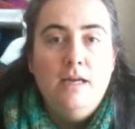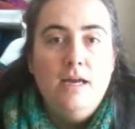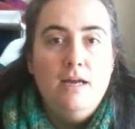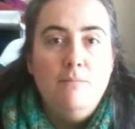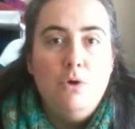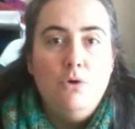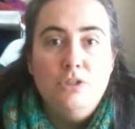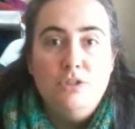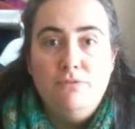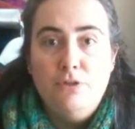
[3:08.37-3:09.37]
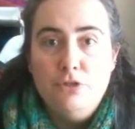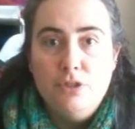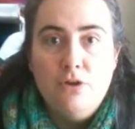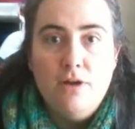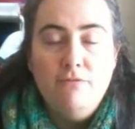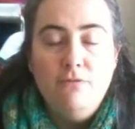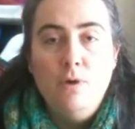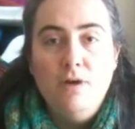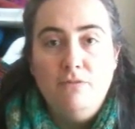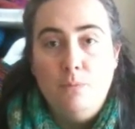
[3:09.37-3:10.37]
on a diffusion line for
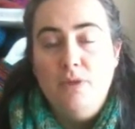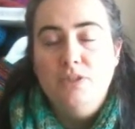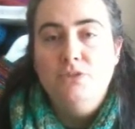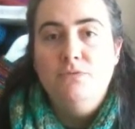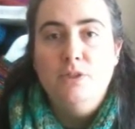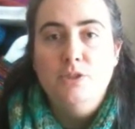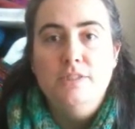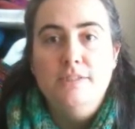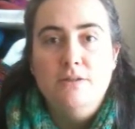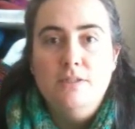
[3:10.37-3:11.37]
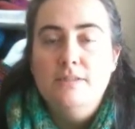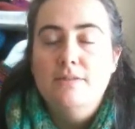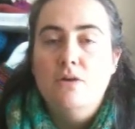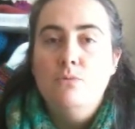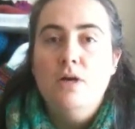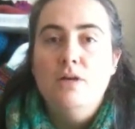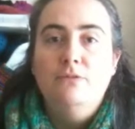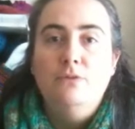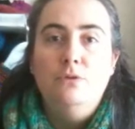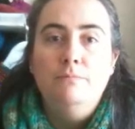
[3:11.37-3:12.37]
one of the British fashion designers that I worked
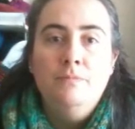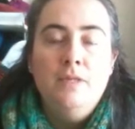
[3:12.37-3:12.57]
for.